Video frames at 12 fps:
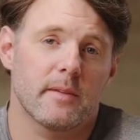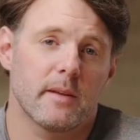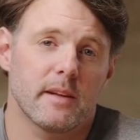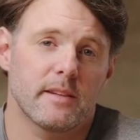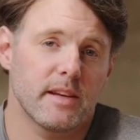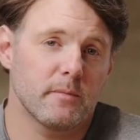
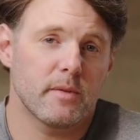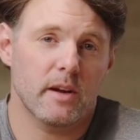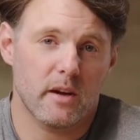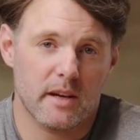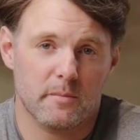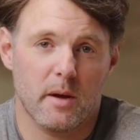A deep
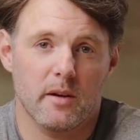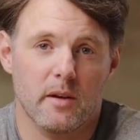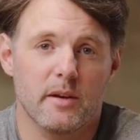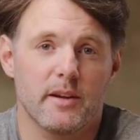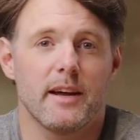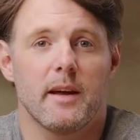learning
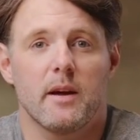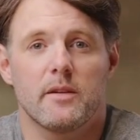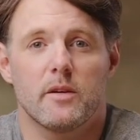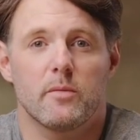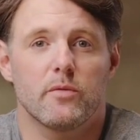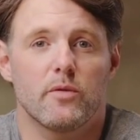model can
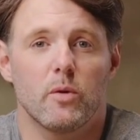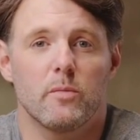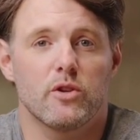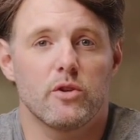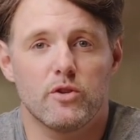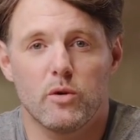underperform
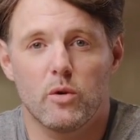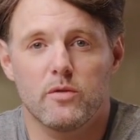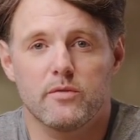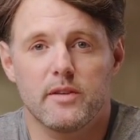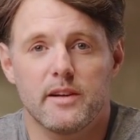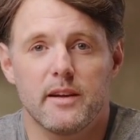due to
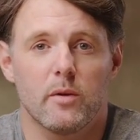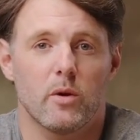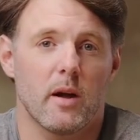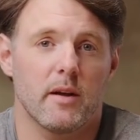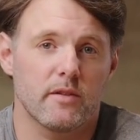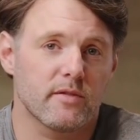overfitting or
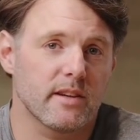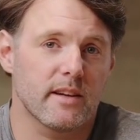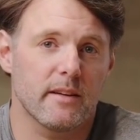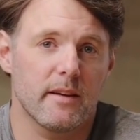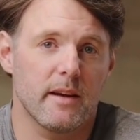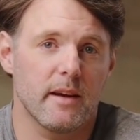
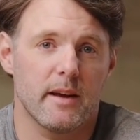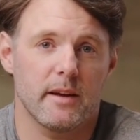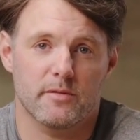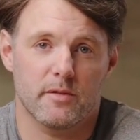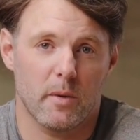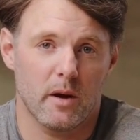underfitting.
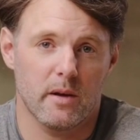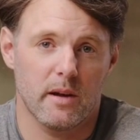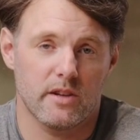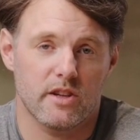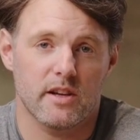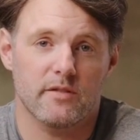If a model
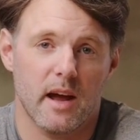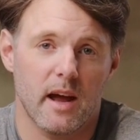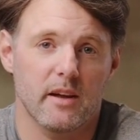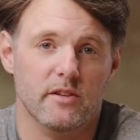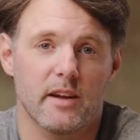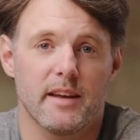achieves
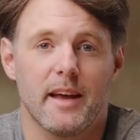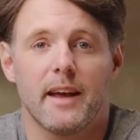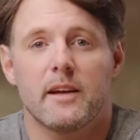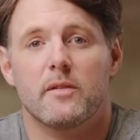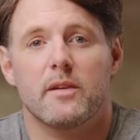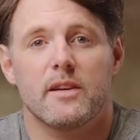high training
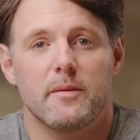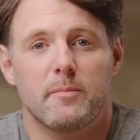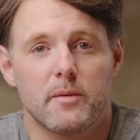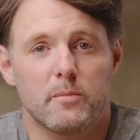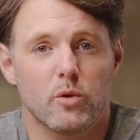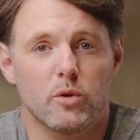accuracy
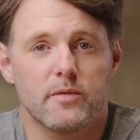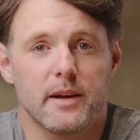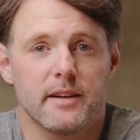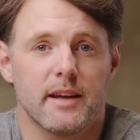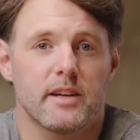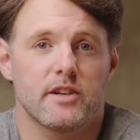but poor
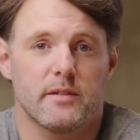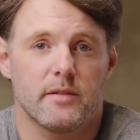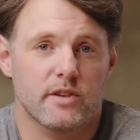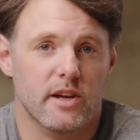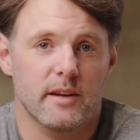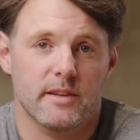validation
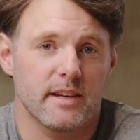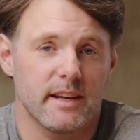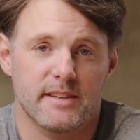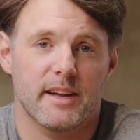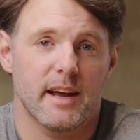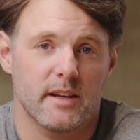
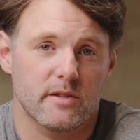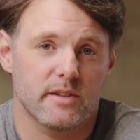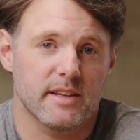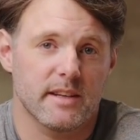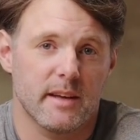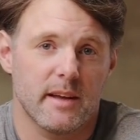test
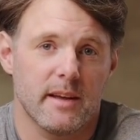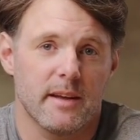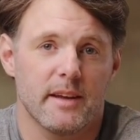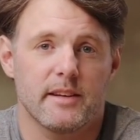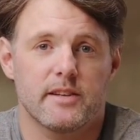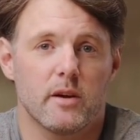accuracy,
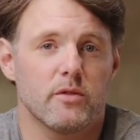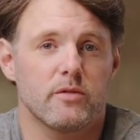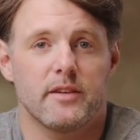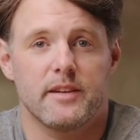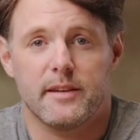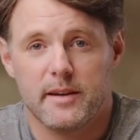it is
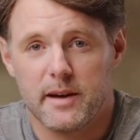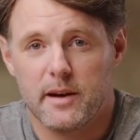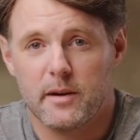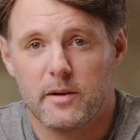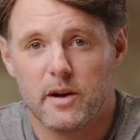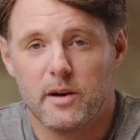overfitting,
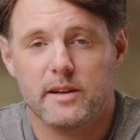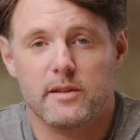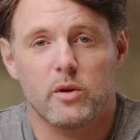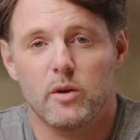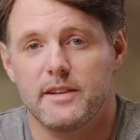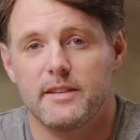learning
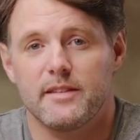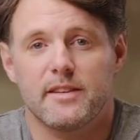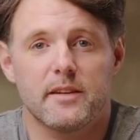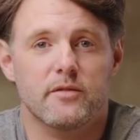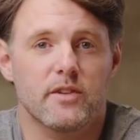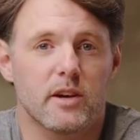noise
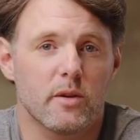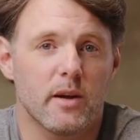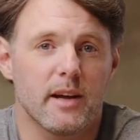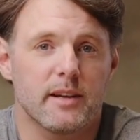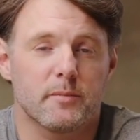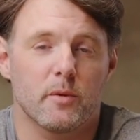instead of
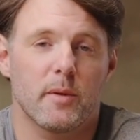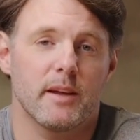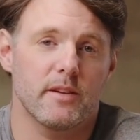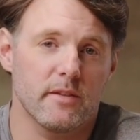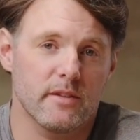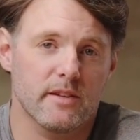generalizable
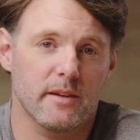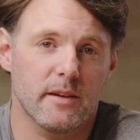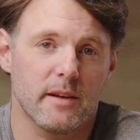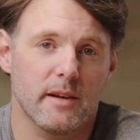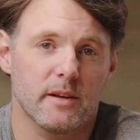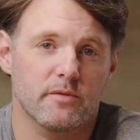patterns.
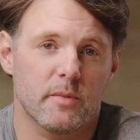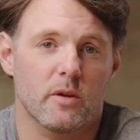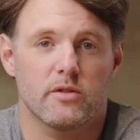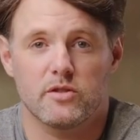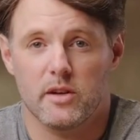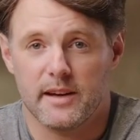If
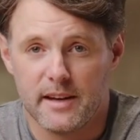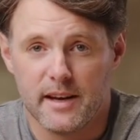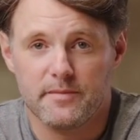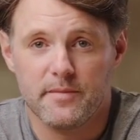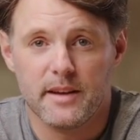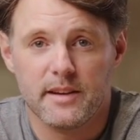both training
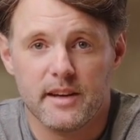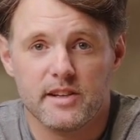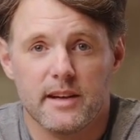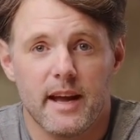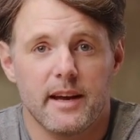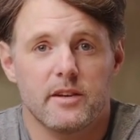and
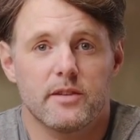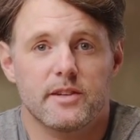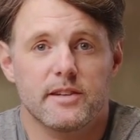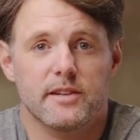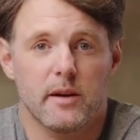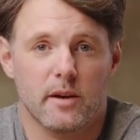validation
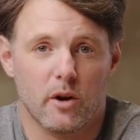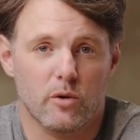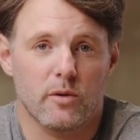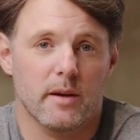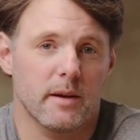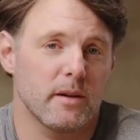accuracies are
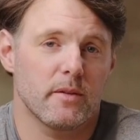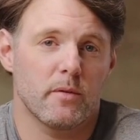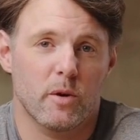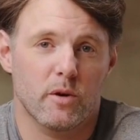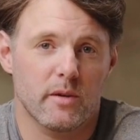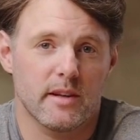low, the
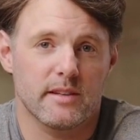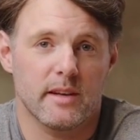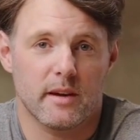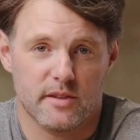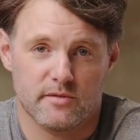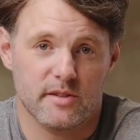model is
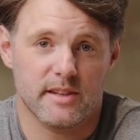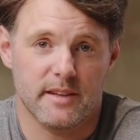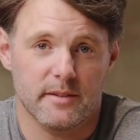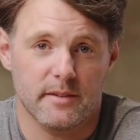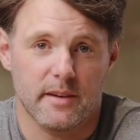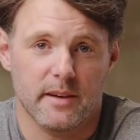underfitting.
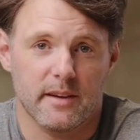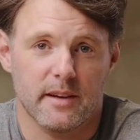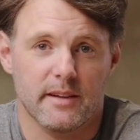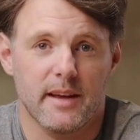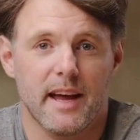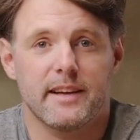
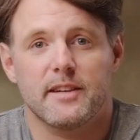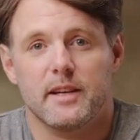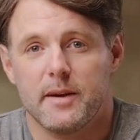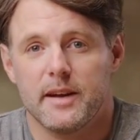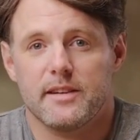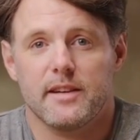It lacks
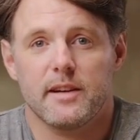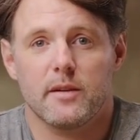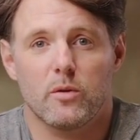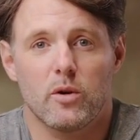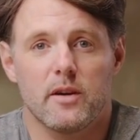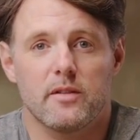capacity
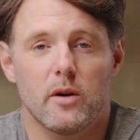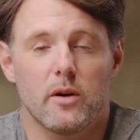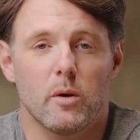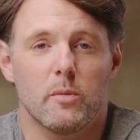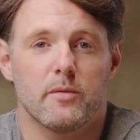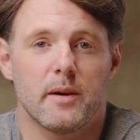or is not
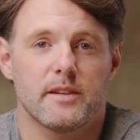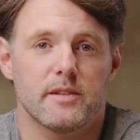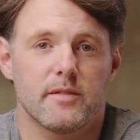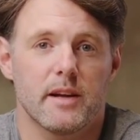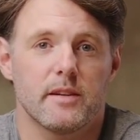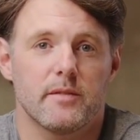optimized
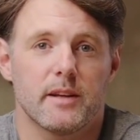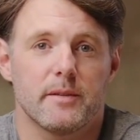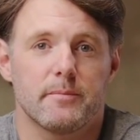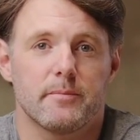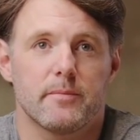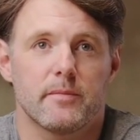effectively.
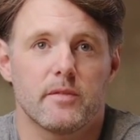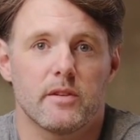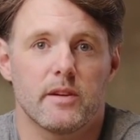To